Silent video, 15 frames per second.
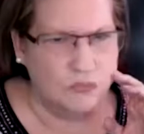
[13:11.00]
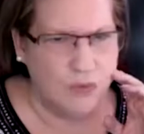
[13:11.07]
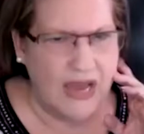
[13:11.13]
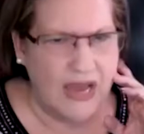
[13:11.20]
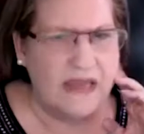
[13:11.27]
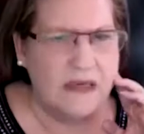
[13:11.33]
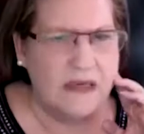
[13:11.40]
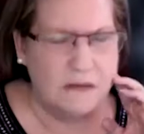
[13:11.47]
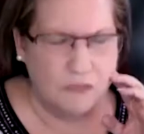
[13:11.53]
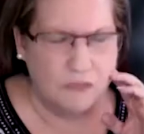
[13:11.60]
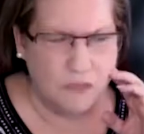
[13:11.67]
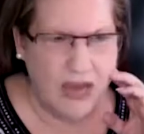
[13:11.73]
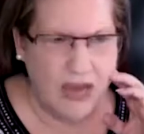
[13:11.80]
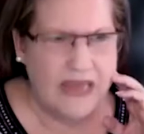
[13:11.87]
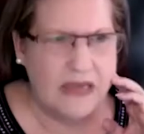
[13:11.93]
Right,
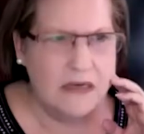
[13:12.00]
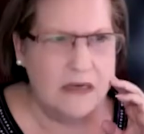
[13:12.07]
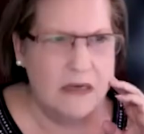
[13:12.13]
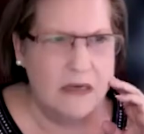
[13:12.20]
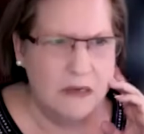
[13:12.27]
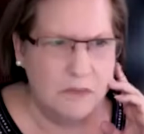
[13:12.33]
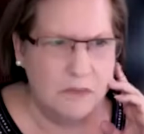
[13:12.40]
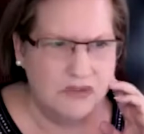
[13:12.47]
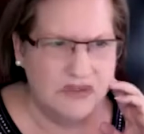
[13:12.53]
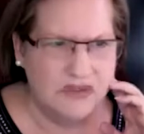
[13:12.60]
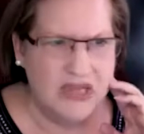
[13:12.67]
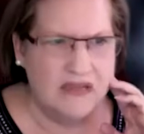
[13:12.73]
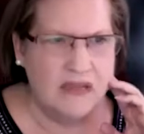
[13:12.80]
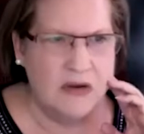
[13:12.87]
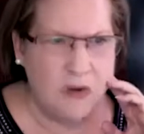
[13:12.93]
right. But
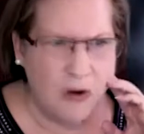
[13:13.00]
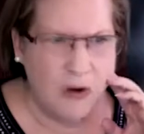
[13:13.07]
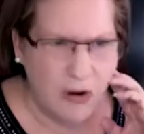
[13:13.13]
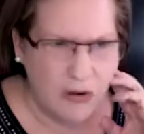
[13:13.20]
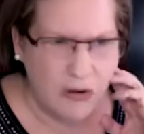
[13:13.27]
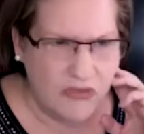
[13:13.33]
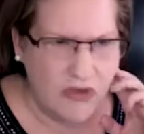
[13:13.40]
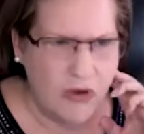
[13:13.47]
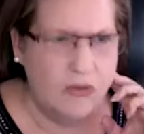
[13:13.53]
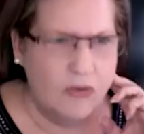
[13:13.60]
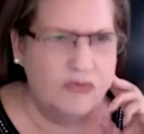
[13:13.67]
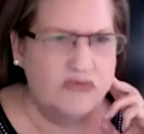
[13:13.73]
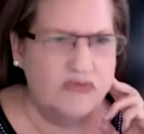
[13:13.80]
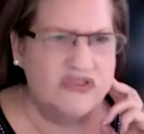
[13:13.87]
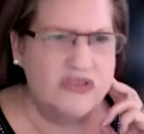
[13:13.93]
then there are
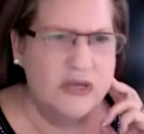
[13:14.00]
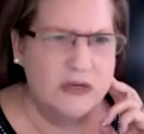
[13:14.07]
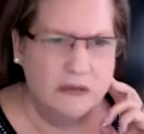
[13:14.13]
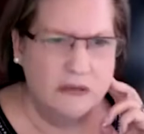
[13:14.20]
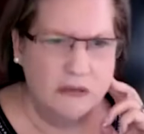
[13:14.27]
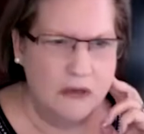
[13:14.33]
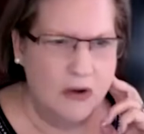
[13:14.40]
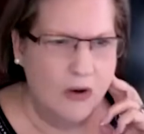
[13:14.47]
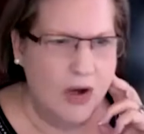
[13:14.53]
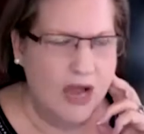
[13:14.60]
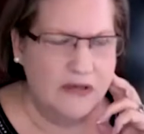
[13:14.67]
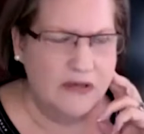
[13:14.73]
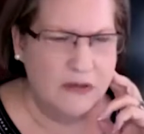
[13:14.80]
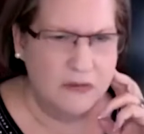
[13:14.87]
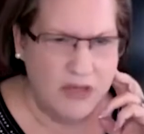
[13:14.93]
those you know
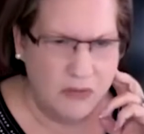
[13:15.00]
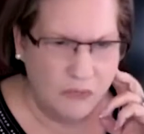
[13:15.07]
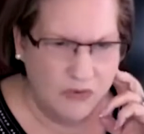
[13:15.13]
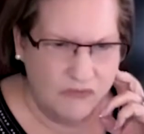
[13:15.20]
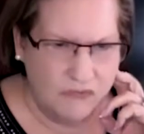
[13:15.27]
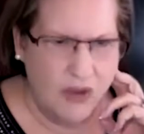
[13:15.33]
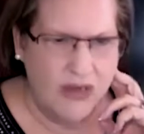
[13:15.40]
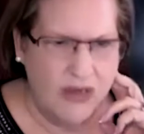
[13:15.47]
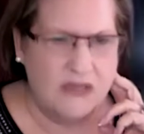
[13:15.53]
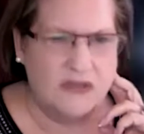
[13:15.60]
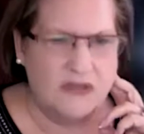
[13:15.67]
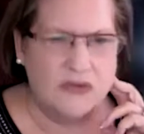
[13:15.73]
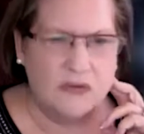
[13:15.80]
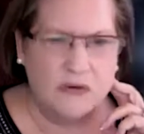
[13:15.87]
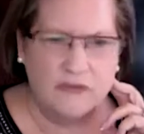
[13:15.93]
i know that we've run
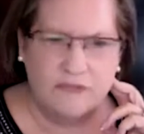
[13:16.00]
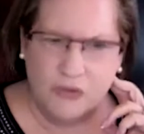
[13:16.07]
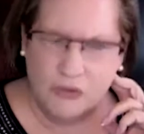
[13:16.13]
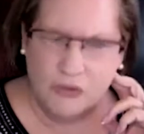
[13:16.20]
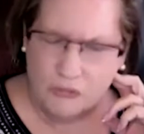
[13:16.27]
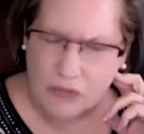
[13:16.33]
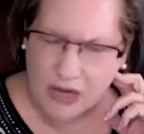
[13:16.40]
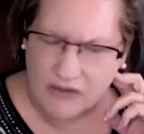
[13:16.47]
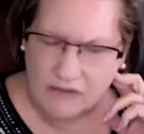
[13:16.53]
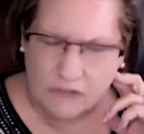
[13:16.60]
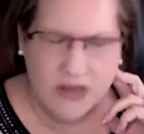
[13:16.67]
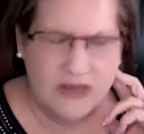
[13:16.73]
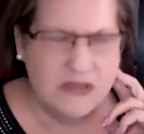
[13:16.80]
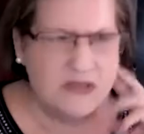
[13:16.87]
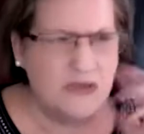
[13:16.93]
into a few i've
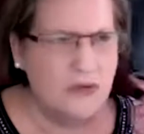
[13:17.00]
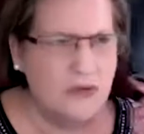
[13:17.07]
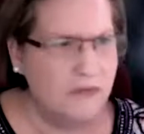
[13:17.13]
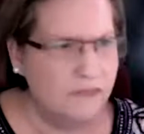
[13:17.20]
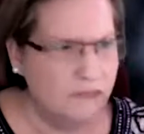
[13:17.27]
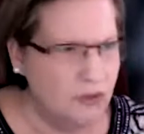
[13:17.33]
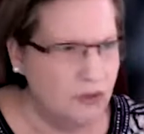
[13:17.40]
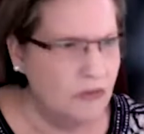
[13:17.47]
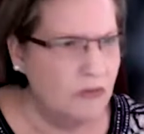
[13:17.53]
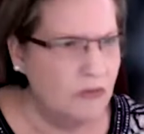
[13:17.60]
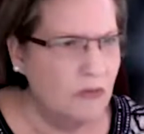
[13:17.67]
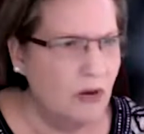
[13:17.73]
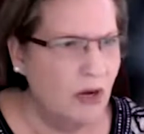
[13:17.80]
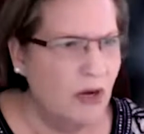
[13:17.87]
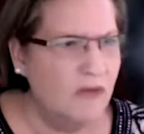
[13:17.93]
run into a
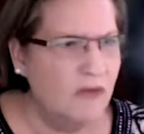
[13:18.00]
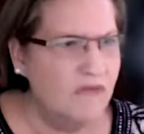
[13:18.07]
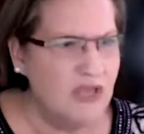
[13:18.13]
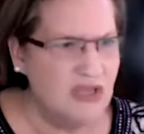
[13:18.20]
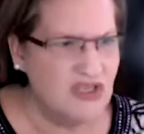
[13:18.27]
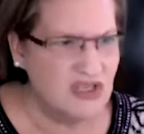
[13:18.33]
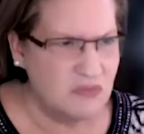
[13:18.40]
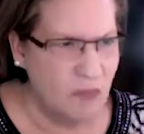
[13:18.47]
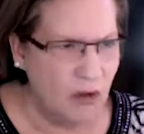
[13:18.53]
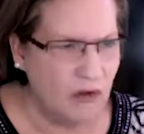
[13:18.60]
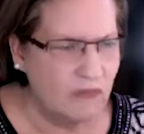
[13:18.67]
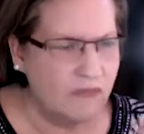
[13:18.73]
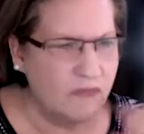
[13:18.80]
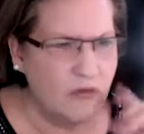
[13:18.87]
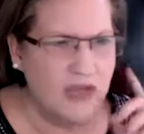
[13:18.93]
few of the
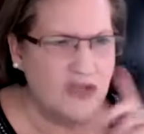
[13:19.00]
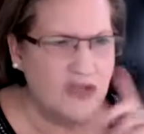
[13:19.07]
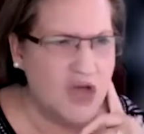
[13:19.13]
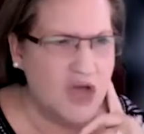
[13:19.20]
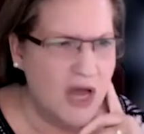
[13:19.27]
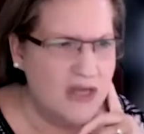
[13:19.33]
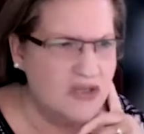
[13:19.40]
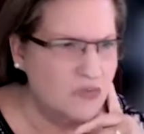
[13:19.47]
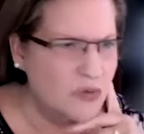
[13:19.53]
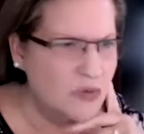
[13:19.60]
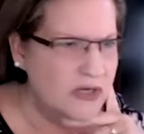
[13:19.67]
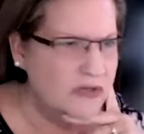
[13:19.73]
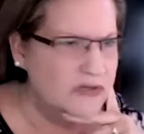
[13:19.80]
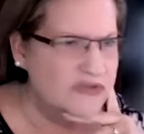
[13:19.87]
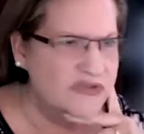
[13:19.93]
smaller franchise
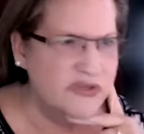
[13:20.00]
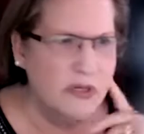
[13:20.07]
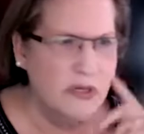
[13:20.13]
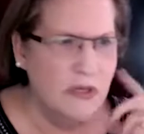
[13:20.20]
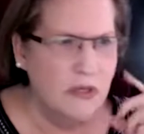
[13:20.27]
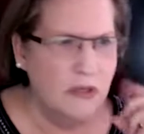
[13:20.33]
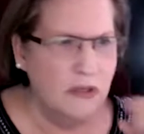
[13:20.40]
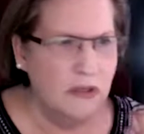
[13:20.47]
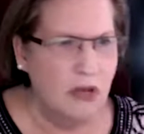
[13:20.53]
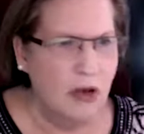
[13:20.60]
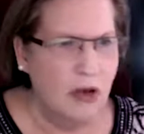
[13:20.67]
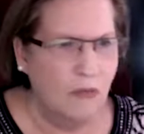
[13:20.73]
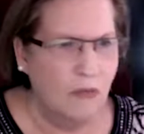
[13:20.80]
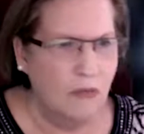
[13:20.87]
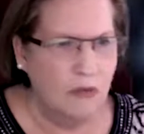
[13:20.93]
wares you
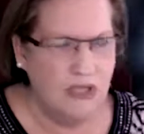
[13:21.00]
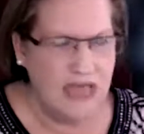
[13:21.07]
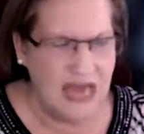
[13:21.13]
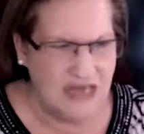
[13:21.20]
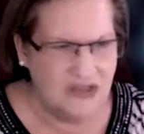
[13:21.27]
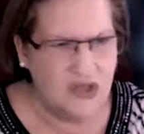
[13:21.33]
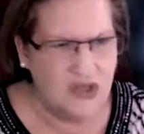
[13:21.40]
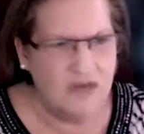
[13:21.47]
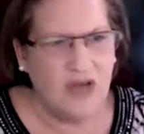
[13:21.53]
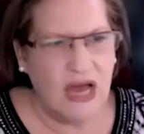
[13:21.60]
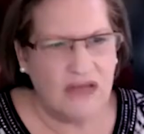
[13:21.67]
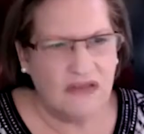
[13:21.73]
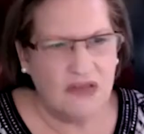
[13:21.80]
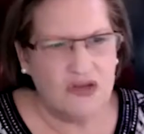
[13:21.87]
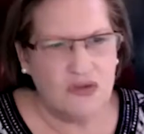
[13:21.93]
know, yes, you've
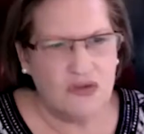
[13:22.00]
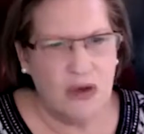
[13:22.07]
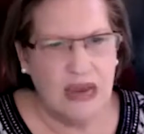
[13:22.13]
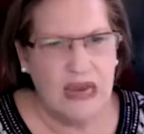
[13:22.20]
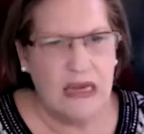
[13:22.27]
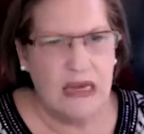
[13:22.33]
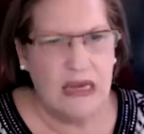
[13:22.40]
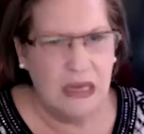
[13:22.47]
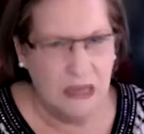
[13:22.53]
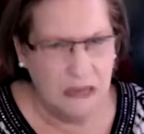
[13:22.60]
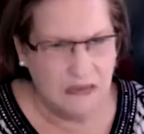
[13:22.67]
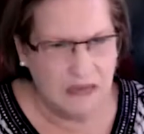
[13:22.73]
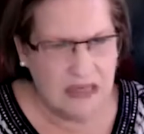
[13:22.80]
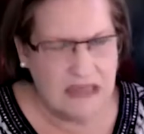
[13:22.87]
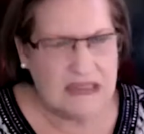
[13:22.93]
got the training
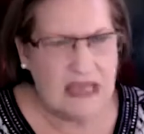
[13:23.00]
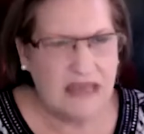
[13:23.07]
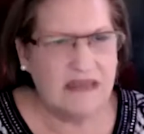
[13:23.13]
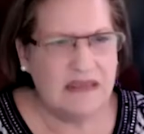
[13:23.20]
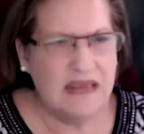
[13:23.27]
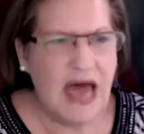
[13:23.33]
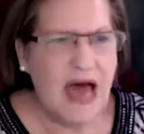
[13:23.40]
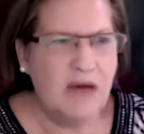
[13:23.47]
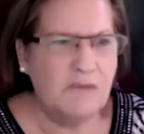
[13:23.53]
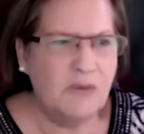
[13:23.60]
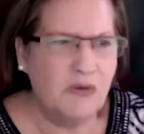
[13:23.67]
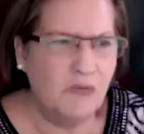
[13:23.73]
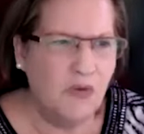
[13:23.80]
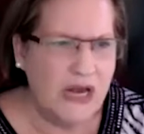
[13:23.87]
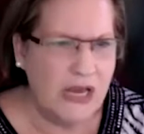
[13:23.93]
and things like that,
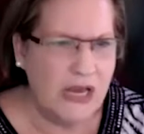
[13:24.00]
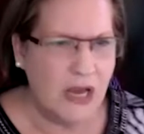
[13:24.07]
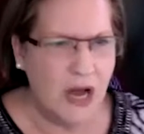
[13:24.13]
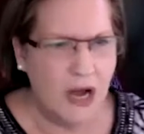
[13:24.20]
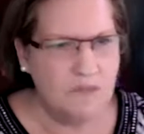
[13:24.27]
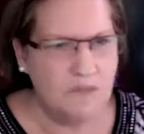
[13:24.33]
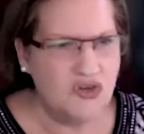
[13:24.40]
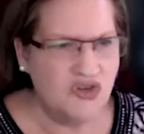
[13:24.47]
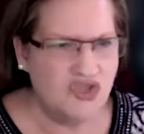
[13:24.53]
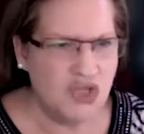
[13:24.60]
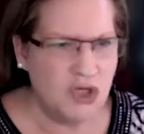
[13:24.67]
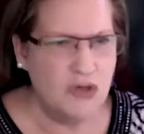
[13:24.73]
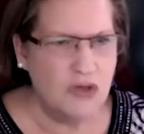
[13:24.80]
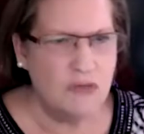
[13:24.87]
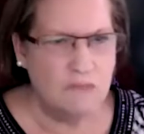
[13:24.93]
but when it comes
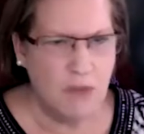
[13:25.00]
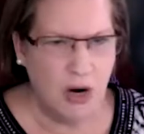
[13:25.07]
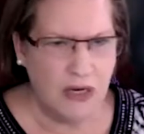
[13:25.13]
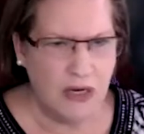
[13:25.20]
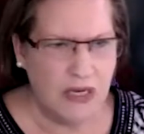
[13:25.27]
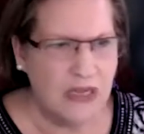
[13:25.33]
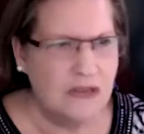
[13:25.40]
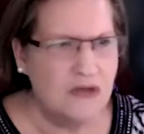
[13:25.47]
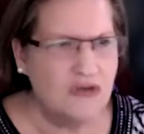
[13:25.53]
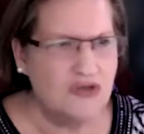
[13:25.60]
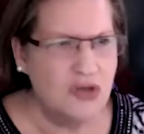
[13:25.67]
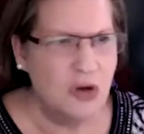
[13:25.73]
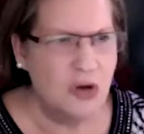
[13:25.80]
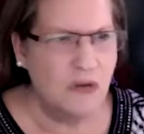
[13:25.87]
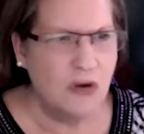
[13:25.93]
to marketing, there's
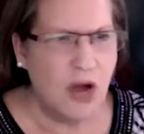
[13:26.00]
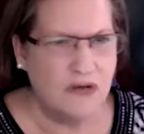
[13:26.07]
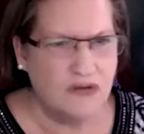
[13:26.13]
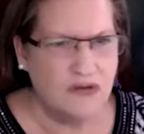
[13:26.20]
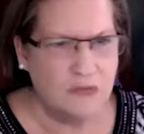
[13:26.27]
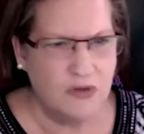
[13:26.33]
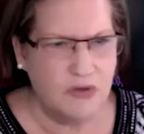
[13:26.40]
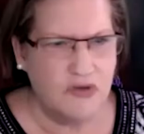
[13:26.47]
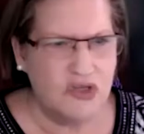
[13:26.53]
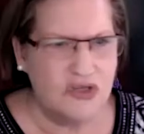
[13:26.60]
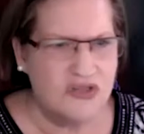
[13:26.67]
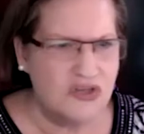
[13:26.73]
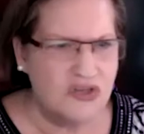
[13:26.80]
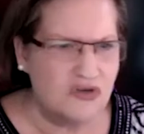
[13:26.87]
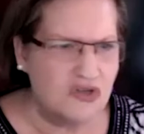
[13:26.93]
no
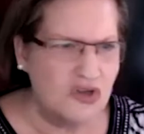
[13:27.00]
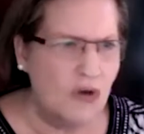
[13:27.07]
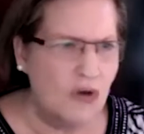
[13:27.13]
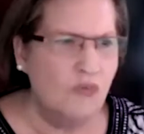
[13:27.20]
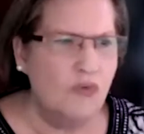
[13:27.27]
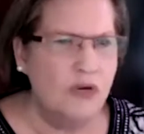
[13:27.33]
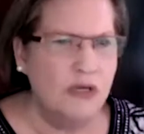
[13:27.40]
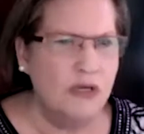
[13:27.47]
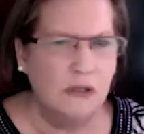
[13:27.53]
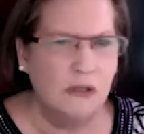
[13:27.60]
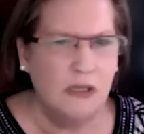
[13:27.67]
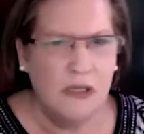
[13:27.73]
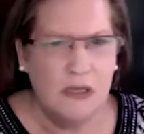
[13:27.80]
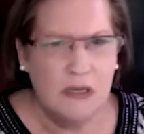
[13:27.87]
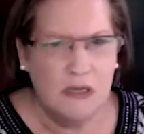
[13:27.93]
contributions, there's no real,
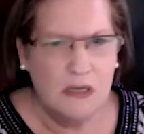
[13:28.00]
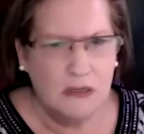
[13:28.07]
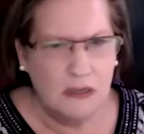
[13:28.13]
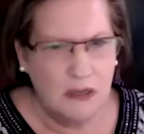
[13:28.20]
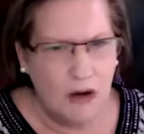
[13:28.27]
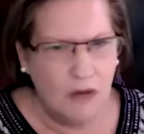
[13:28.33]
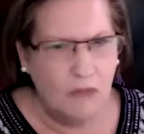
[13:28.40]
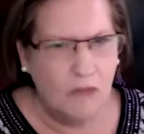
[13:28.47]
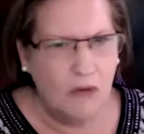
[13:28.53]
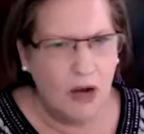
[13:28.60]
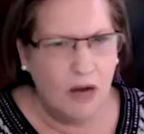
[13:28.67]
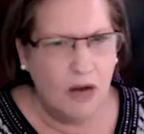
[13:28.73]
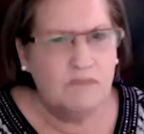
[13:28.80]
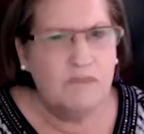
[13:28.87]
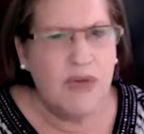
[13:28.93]
you know,
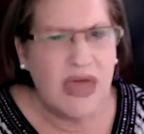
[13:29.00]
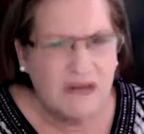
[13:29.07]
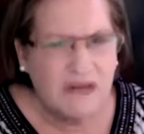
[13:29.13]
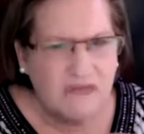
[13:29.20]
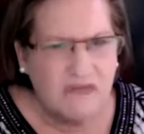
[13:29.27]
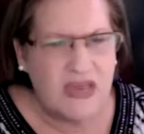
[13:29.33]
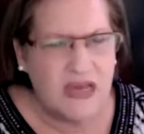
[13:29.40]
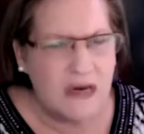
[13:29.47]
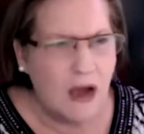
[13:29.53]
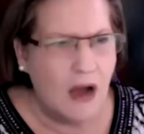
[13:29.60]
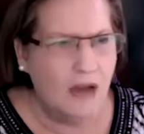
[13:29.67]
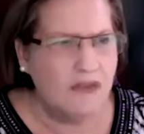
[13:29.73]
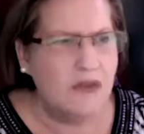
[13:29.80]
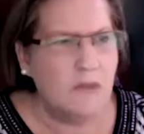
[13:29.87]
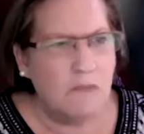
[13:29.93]
uh, benefit
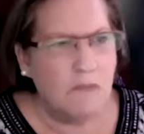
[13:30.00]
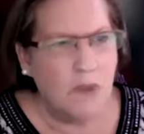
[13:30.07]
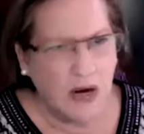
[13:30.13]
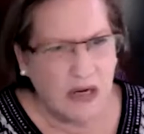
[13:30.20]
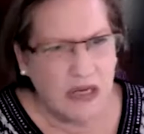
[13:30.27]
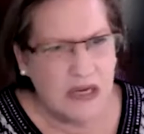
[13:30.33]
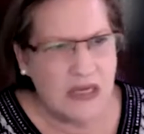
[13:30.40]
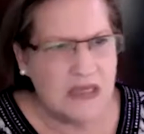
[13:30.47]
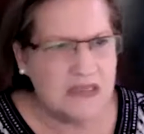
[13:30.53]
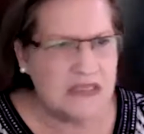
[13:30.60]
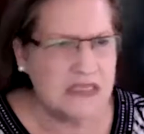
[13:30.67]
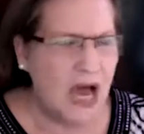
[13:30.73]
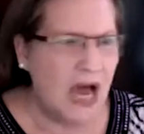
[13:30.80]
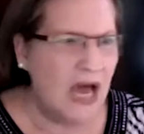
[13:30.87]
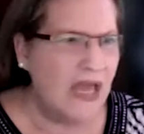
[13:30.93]
on the marketing
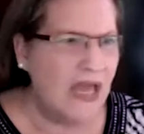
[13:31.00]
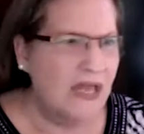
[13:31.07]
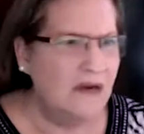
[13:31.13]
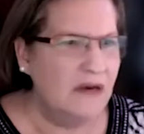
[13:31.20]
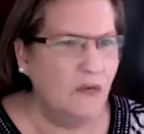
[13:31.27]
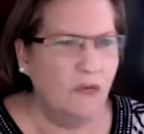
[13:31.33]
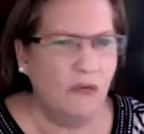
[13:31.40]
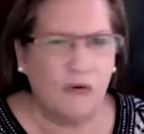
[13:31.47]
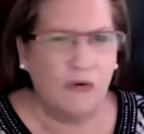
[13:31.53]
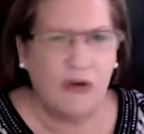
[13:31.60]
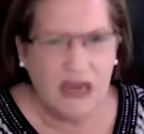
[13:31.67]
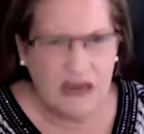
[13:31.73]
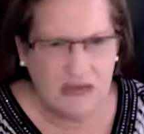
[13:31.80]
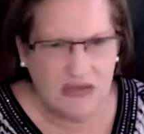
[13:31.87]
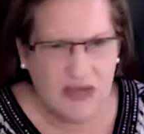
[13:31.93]
side or
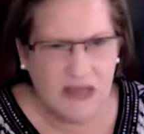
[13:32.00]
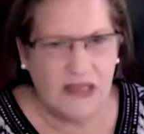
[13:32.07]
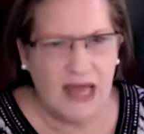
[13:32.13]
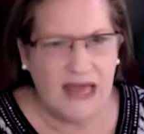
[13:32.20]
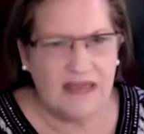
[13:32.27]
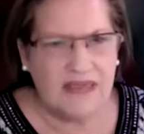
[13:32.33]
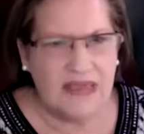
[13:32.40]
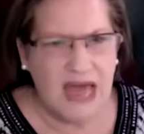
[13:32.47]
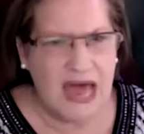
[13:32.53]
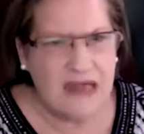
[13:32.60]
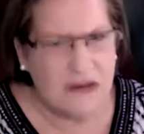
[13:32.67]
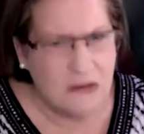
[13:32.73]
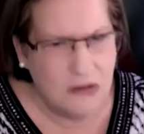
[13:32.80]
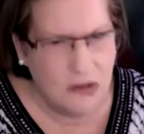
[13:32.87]
anything like that.